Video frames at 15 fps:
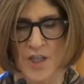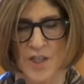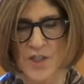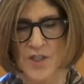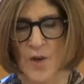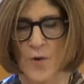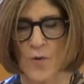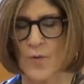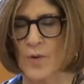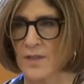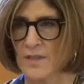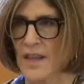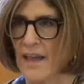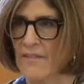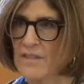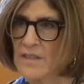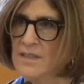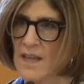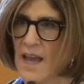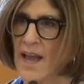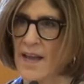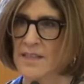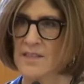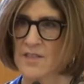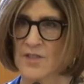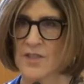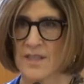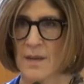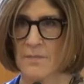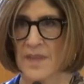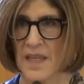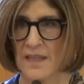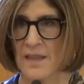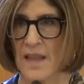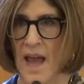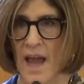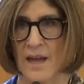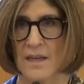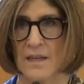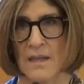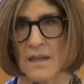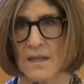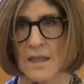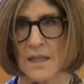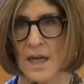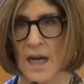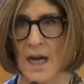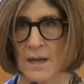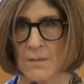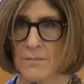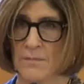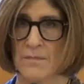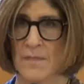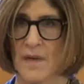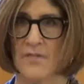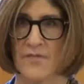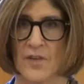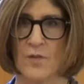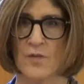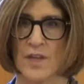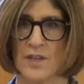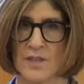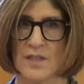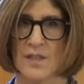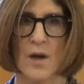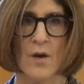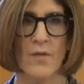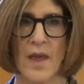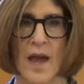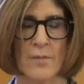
So level texts are something that um, a few years ago, that